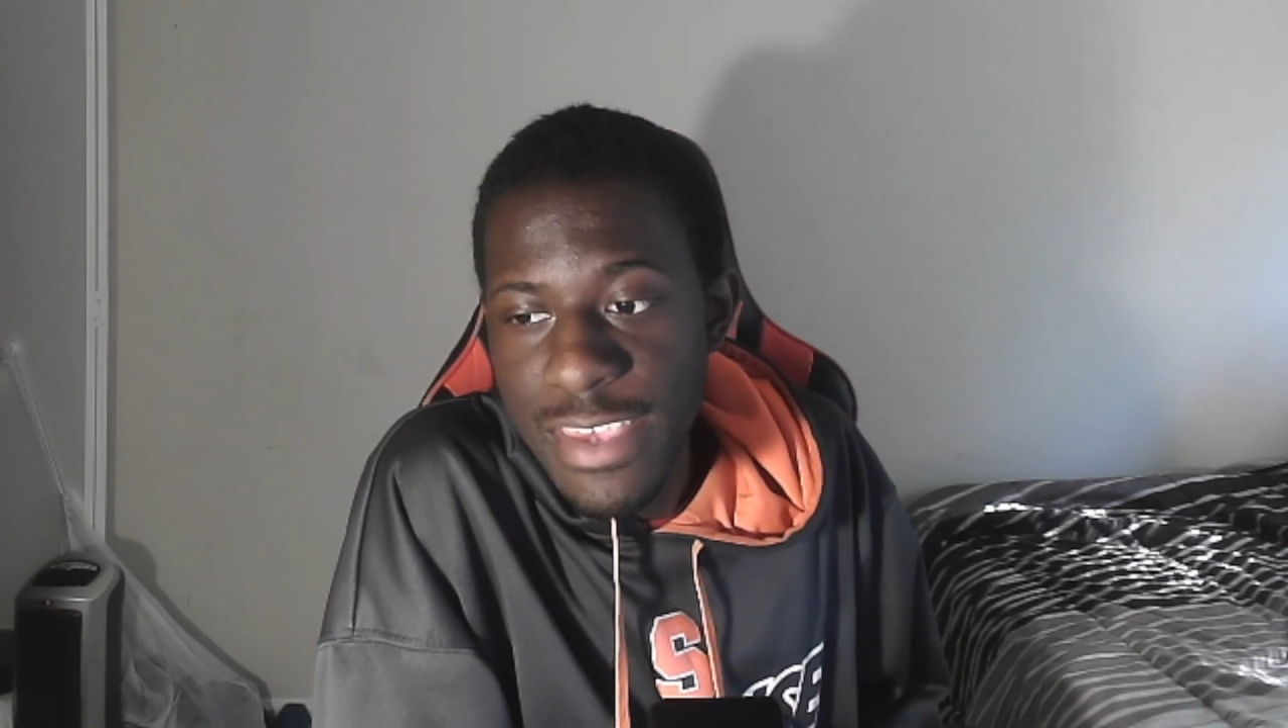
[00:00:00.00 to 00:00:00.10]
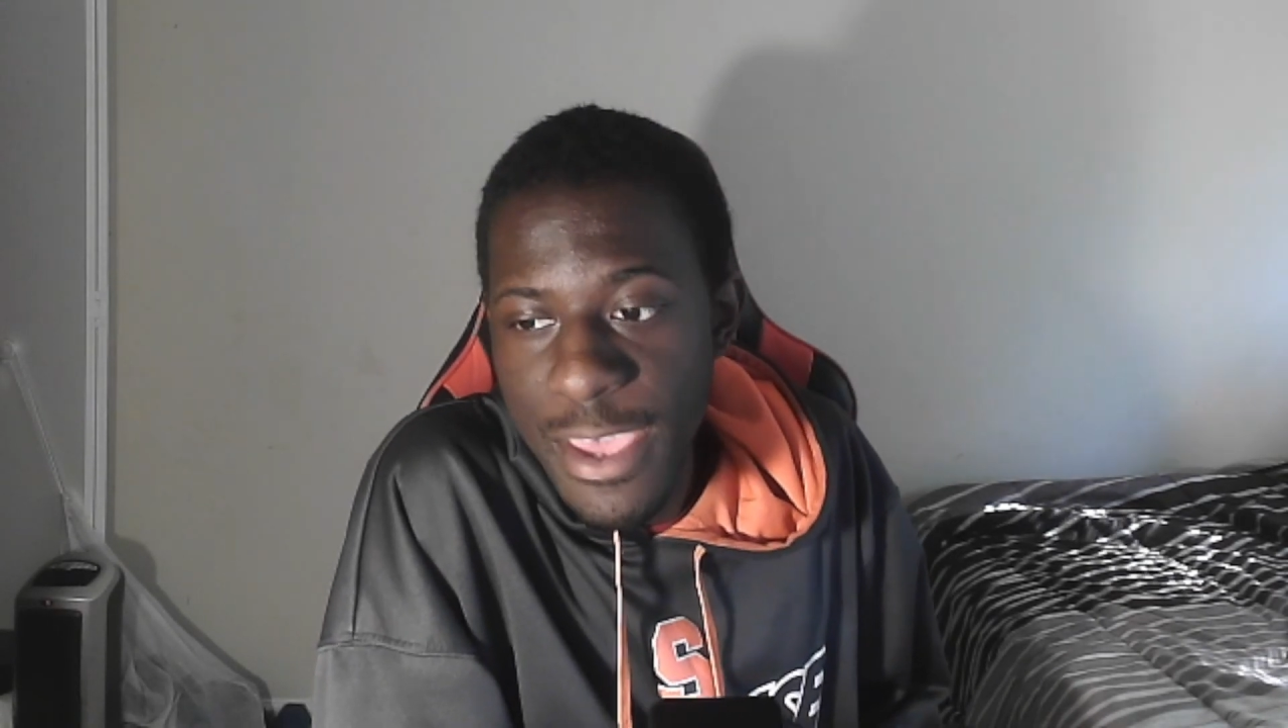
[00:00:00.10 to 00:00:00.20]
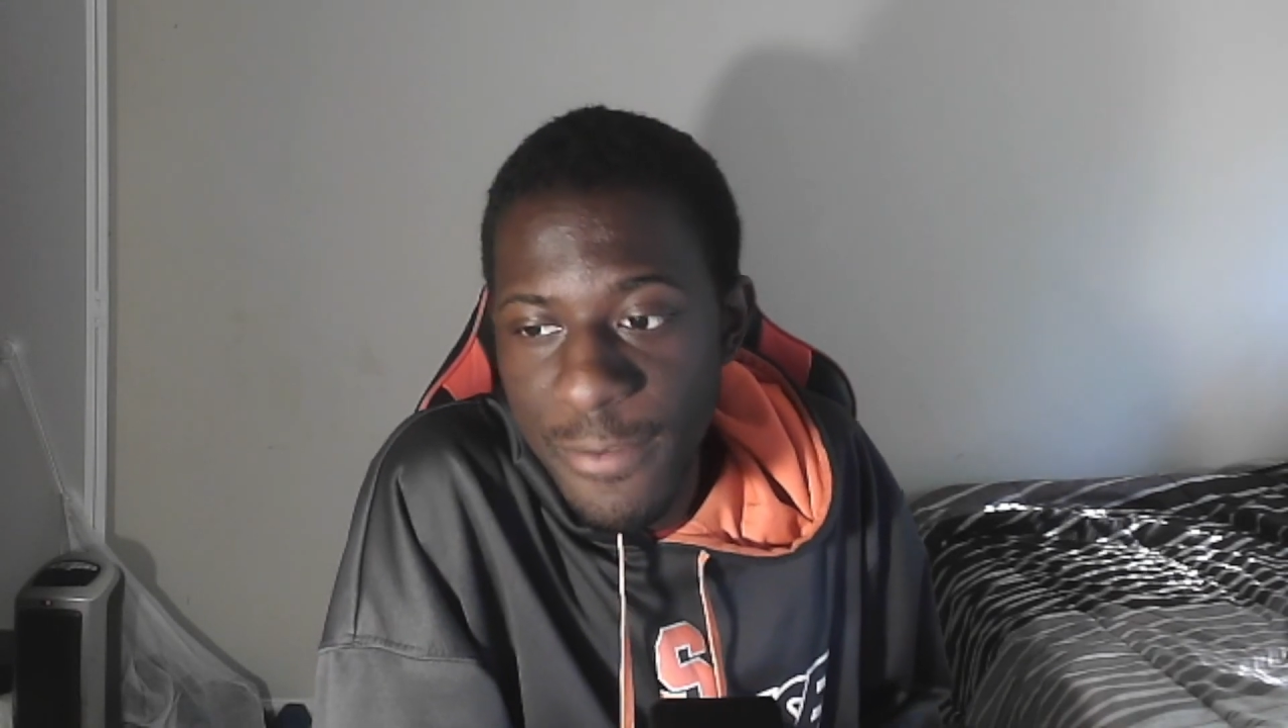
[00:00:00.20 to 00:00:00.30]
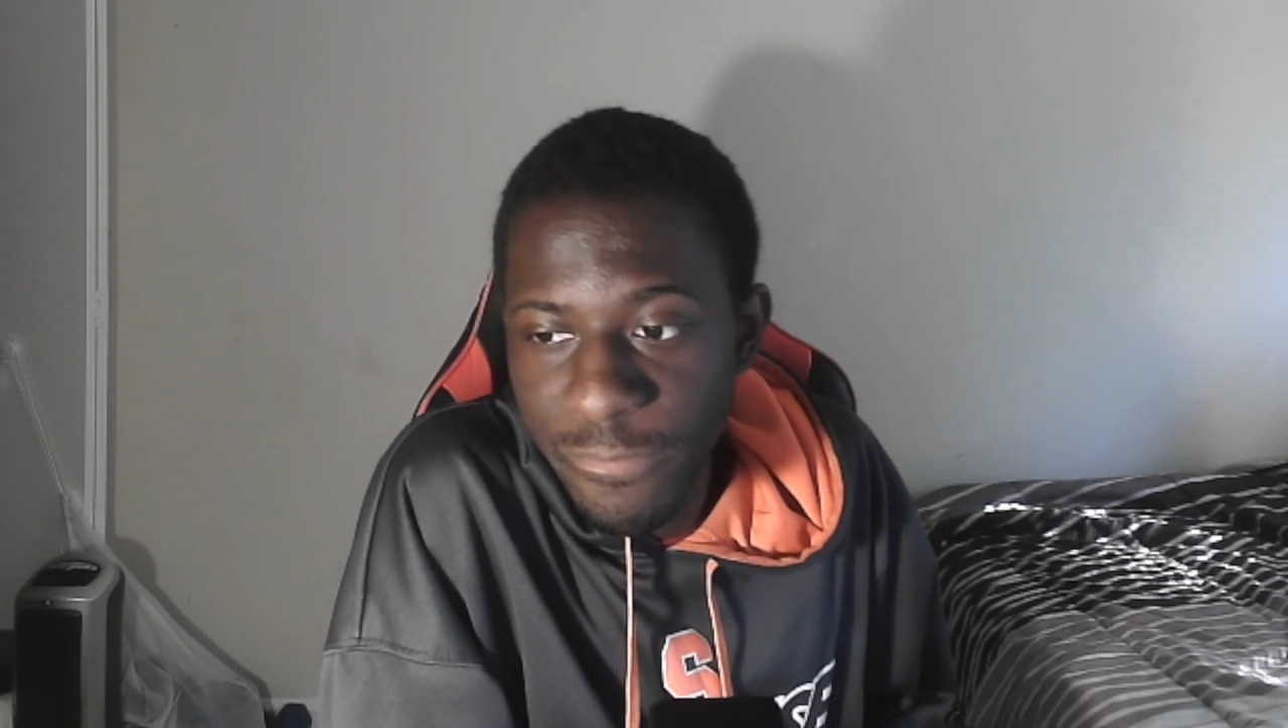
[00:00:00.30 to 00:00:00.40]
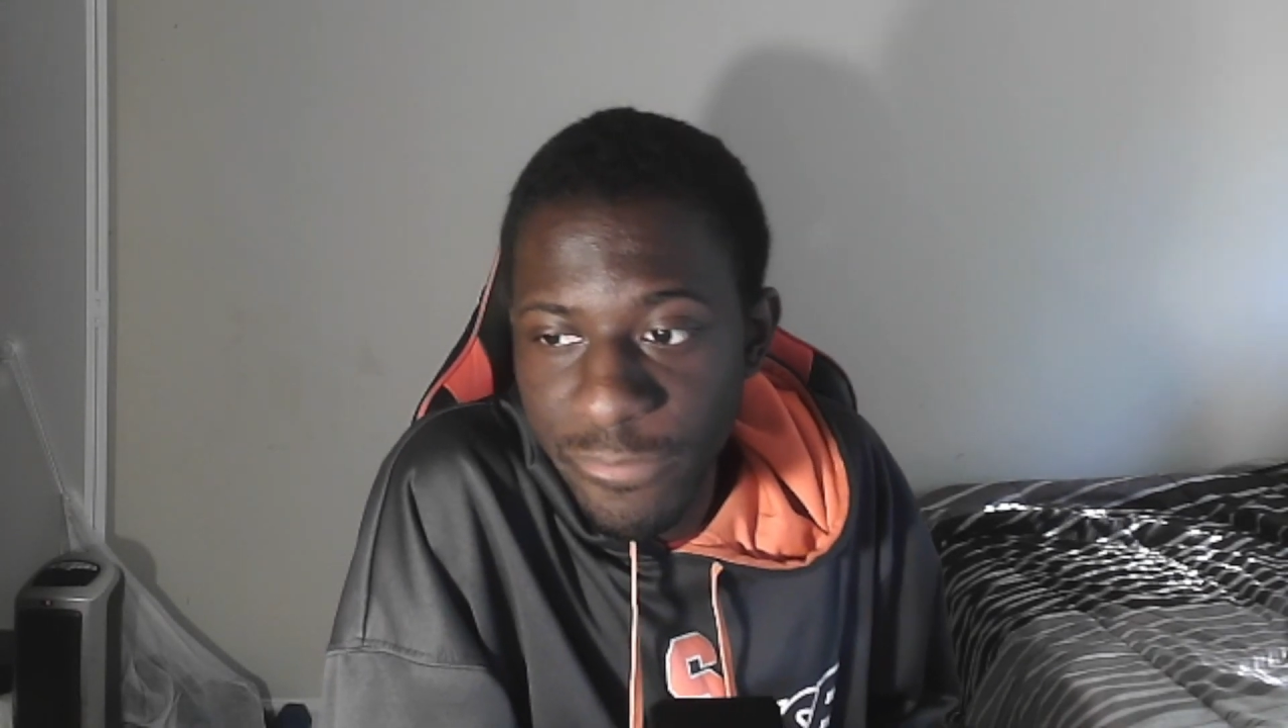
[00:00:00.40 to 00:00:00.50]

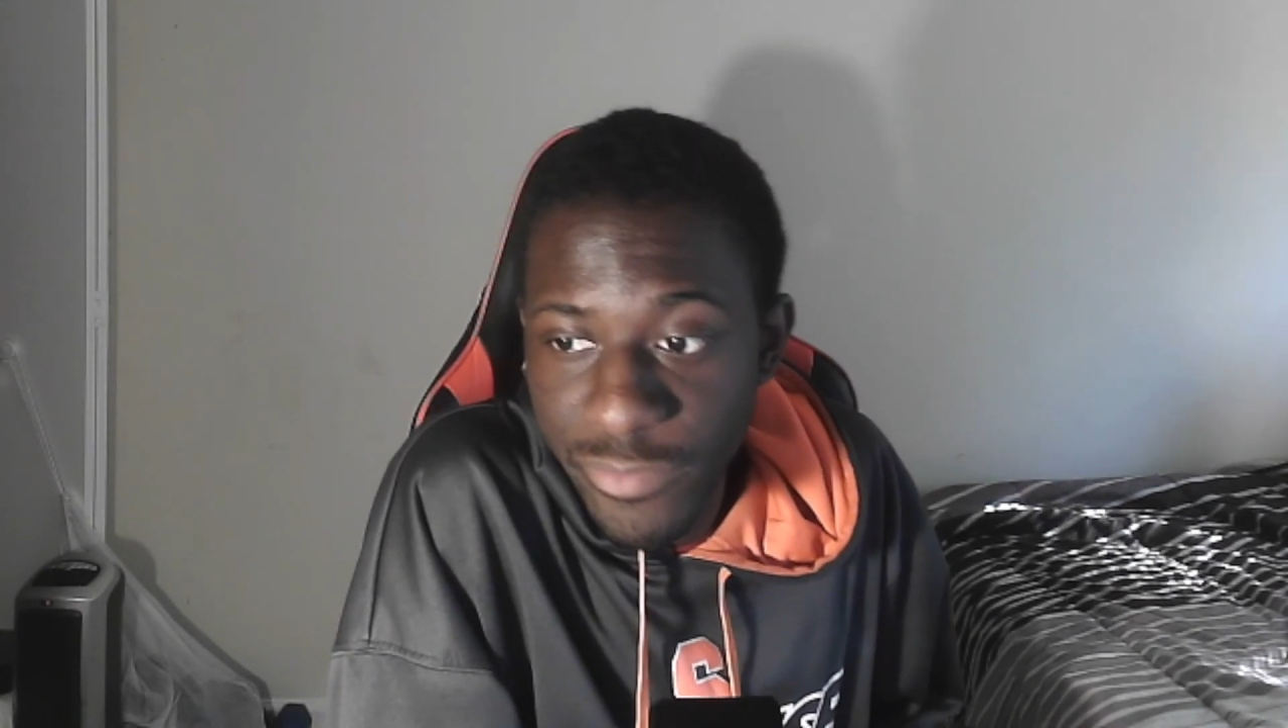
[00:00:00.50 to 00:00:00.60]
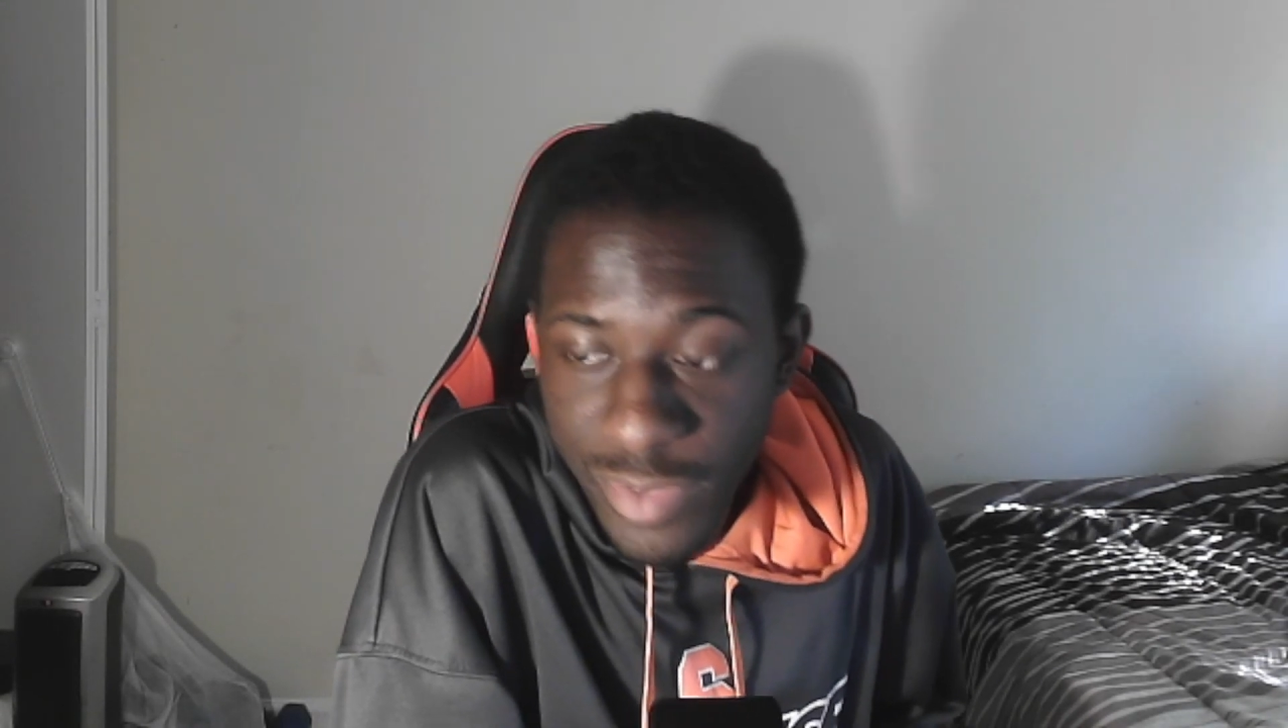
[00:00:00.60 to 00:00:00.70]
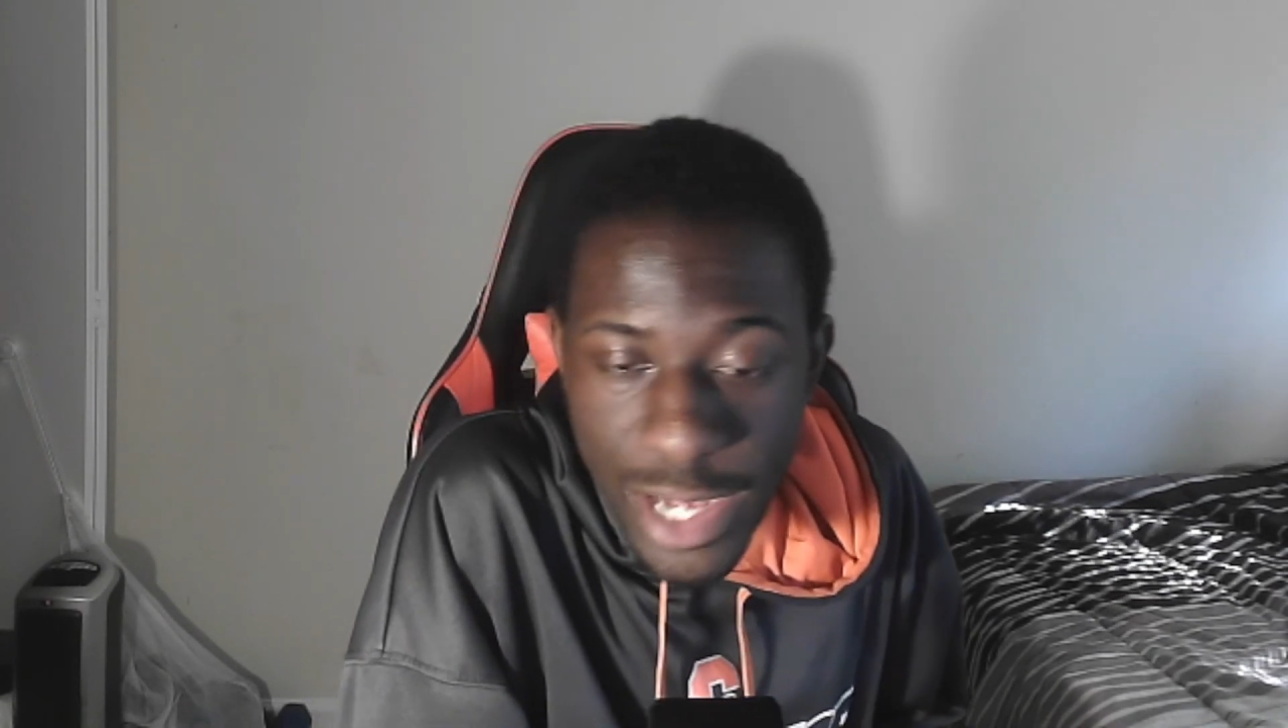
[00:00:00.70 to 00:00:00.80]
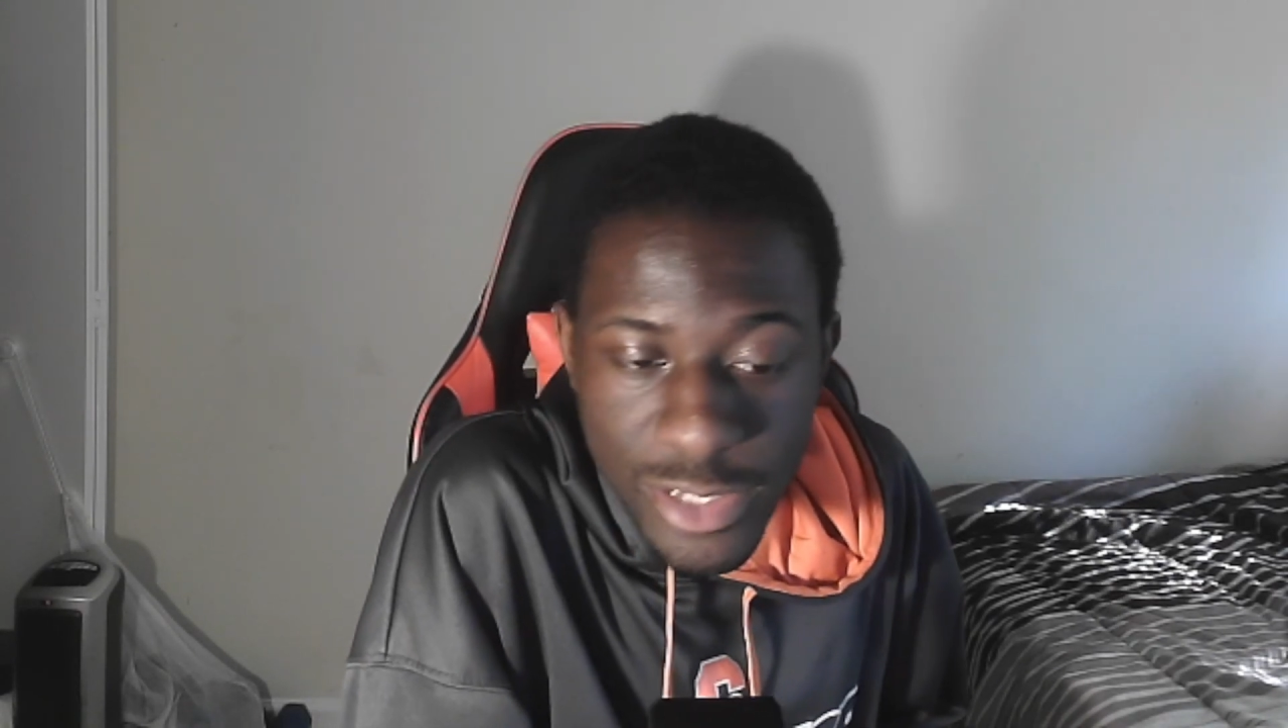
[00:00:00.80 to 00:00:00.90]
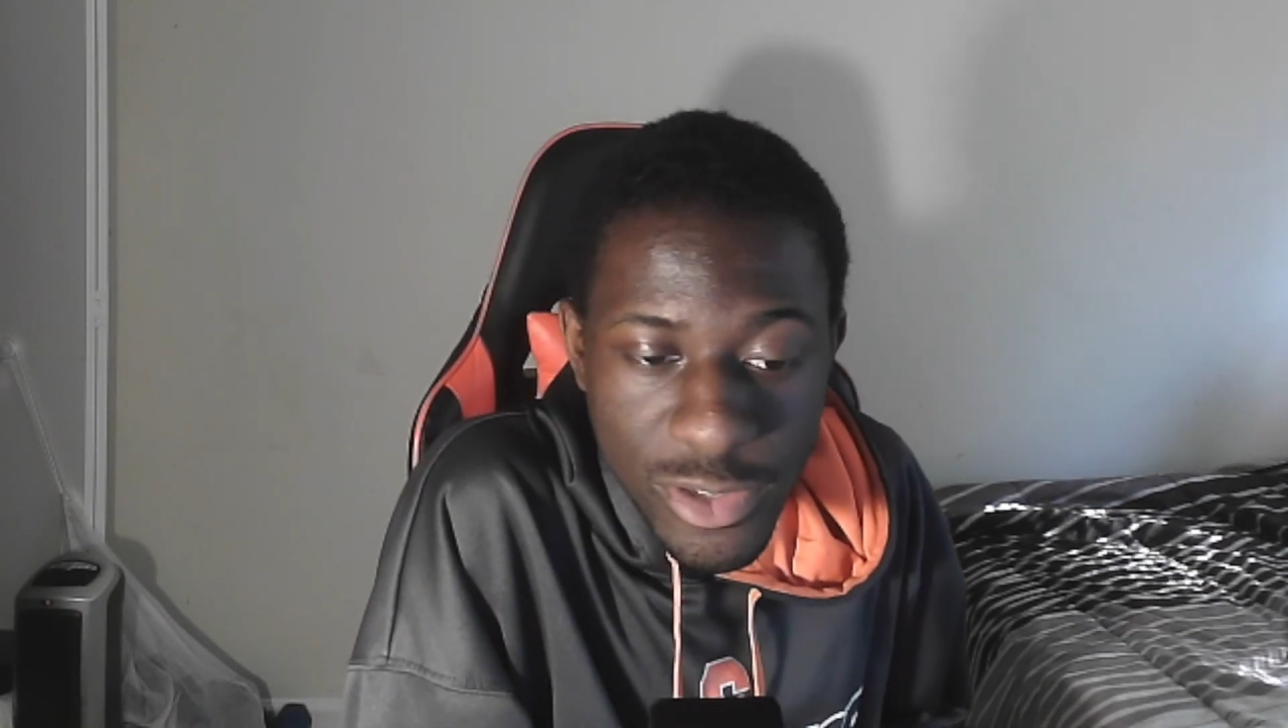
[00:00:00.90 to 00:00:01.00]
it. That's